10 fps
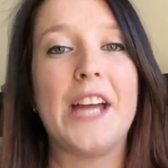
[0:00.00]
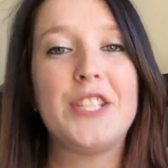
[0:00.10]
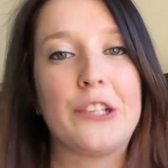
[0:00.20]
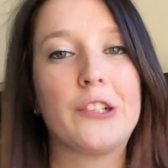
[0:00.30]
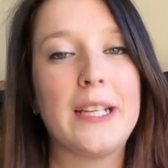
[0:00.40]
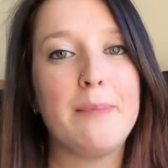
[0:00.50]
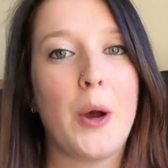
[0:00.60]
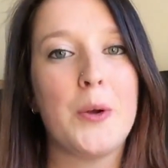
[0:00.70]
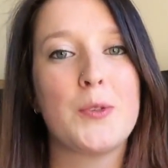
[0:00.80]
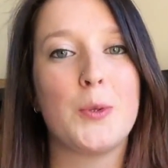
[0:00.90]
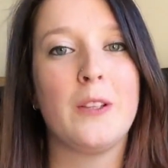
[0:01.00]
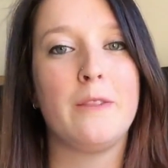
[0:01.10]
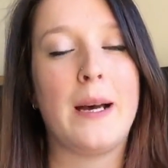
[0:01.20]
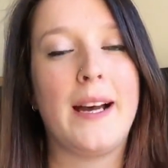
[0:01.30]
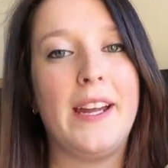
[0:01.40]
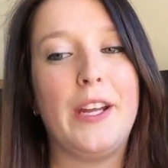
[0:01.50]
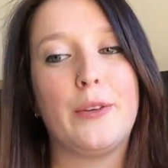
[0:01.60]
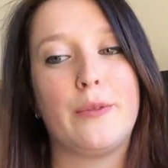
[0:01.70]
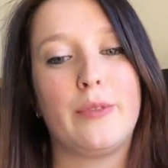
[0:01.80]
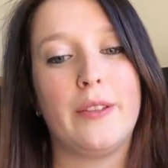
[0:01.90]
I generally post all of my
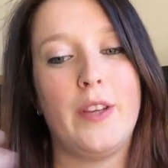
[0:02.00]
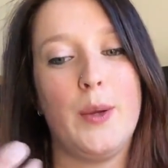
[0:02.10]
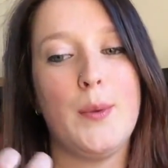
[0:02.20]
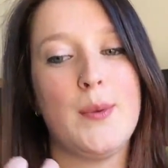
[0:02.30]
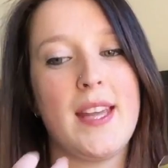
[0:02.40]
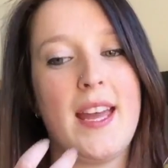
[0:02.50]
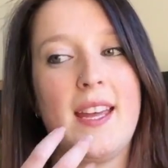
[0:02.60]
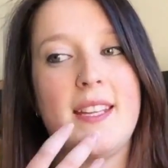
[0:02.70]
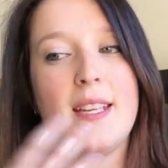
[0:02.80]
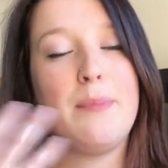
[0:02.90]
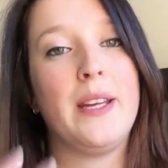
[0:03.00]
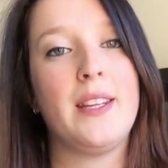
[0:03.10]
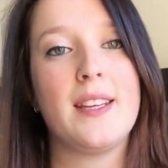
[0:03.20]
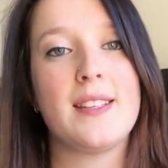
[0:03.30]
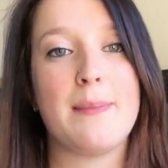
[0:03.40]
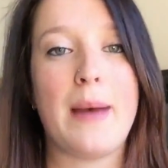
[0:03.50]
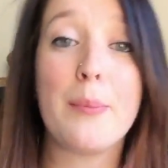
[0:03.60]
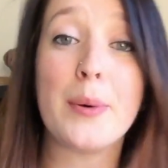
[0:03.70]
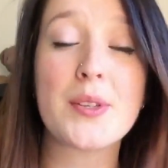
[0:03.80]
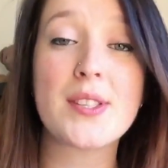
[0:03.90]
reviews and opinions about
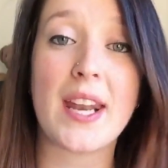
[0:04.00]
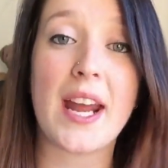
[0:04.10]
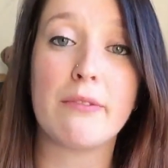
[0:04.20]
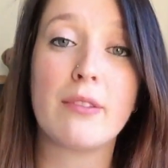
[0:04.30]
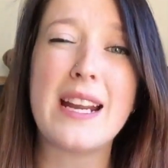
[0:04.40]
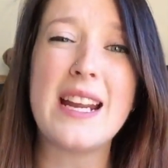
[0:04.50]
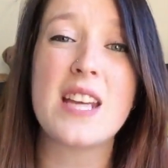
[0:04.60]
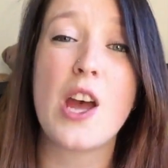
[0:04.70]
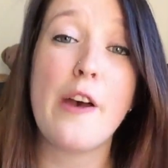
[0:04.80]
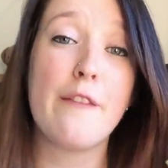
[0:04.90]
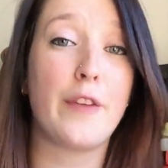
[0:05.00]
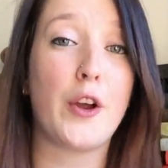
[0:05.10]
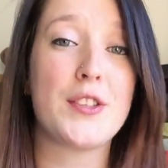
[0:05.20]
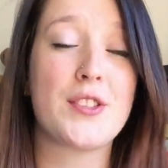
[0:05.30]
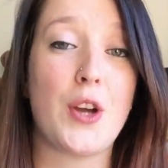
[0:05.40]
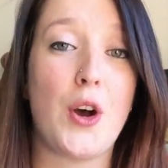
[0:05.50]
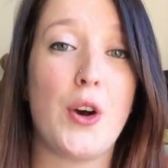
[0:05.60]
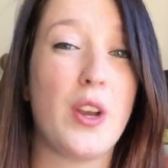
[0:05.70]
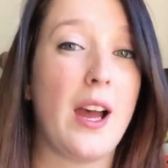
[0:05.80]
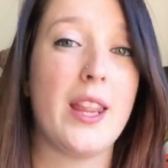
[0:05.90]
books that I read first
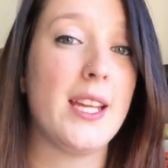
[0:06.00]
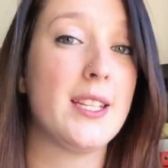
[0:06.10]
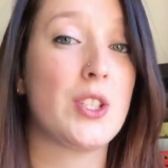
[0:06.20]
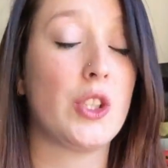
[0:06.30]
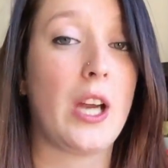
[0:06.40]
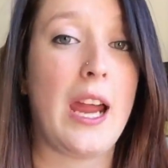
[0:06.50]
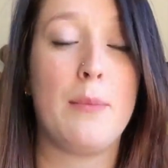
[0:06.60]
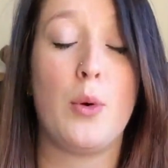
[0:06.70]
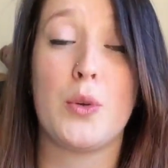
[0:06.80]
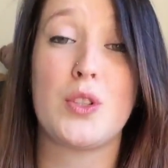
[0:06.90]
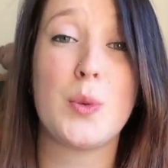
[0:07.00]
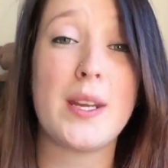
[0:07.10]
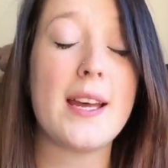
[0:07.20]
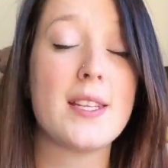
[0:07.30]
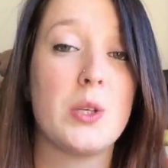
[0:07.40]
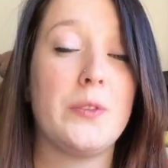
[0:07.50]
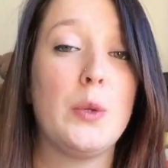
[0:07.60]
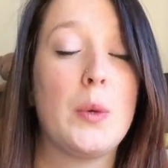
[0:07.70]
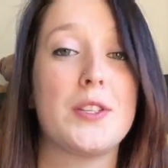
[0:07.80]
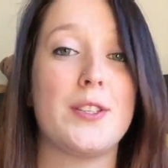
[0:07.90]
on either Instagram or Twitter, so if you
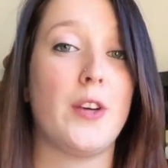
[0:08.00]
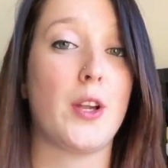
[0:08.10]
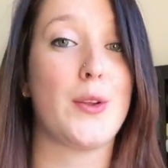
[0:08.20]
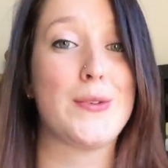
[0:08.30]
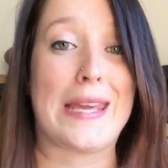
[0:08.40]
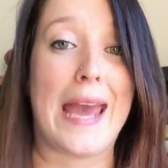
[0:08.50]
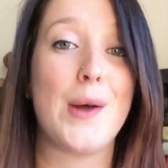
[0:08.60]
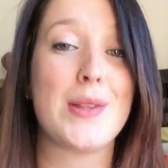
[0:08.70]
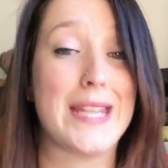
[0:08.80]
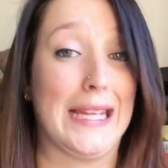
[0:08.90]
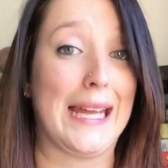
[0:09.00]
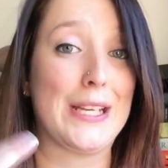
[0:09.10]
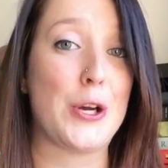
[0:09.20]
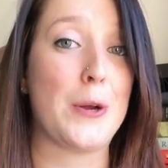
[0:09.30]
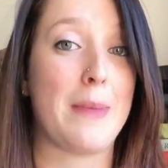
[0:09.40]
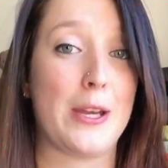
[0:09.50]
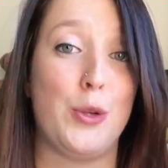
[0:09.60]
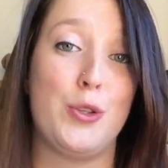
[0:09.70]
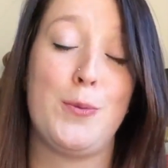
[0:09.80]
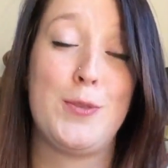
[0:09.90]
wanted to follow those accounts, they're linked on my
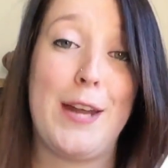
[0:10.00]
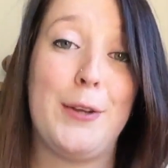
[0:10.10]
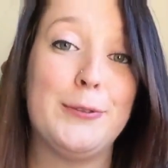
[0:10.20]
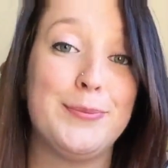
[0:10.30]
YouTube channel.